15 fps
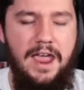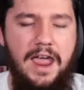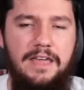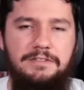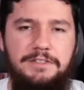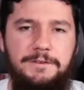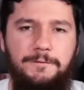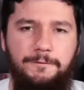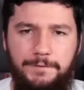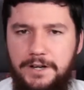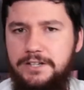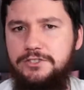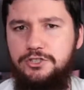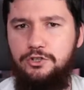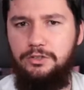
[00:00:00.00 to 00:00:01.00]
and the
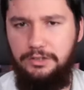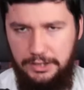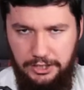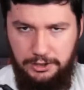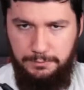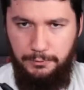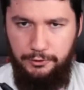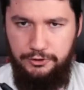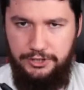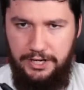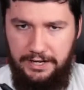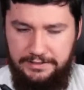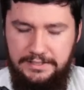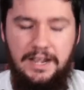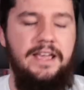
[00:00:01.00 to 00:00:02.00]
Funtoo Linux
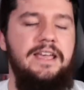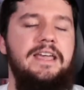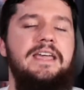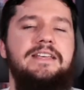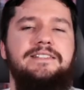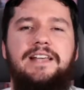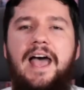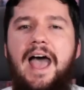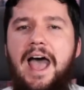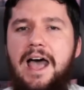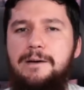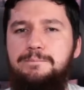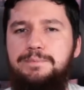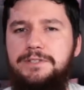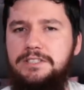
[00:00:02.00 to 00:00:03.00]
project is
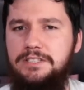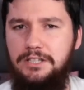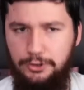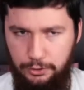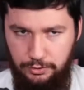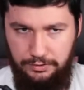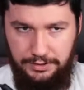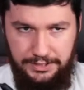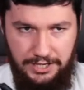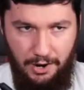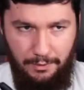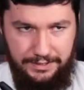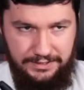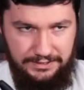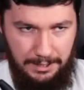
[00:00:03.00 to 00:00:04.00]
absolutely
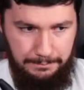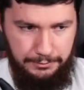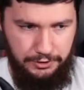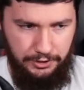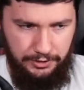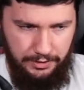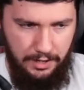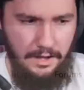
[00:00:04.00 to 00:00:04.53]
no exception.